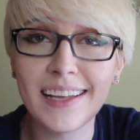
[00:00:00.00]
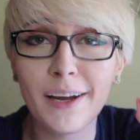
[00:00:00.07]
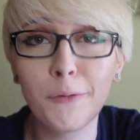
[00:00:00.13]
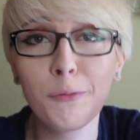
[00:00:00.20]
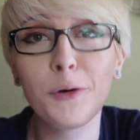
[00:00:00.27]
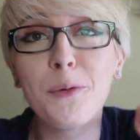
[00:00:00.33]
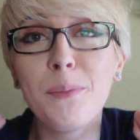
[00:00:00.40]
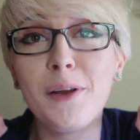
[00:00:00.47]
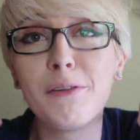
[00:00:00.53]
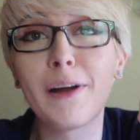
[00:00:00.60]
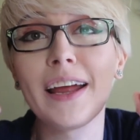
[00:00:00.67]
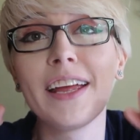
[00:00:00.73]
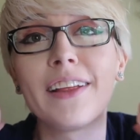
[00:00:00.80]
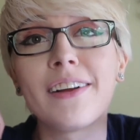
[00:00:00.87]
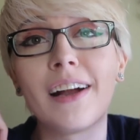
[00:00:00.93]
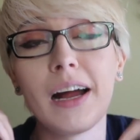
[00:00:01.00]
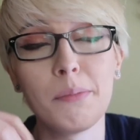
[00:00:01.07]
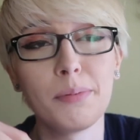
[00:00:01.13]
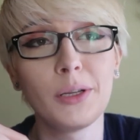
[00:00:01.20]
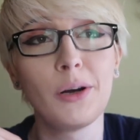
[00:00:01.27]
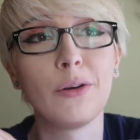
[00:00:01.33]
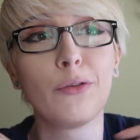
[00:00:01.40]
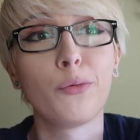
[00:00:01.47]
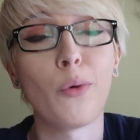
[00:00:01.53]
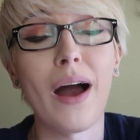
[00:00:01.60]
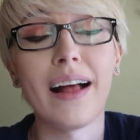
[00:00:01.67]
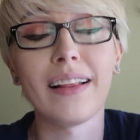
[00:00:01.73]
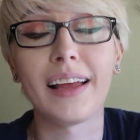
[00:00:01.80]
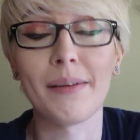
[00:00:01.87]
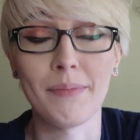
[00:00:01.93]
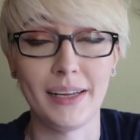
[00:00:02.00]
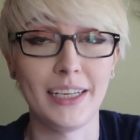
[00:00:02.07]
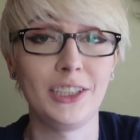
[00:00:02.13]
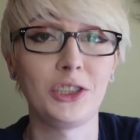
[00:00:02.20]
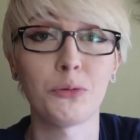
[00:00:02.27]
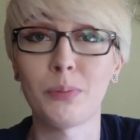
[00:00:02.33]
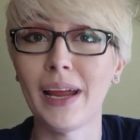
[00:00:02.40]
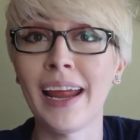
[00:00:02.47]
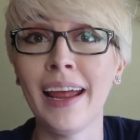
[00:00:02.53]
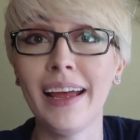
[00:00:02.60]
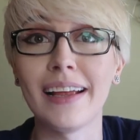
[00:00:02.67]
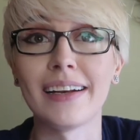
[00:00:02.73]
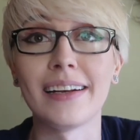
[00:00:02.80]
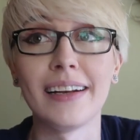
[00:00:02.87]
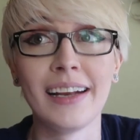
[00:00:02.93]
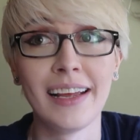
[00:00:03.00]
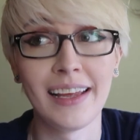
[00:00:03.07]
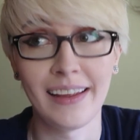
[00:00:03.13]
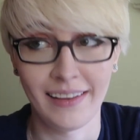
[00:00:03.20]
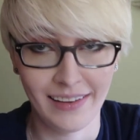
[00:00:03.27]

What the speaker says: there will be regular uploads while I'm in Japan.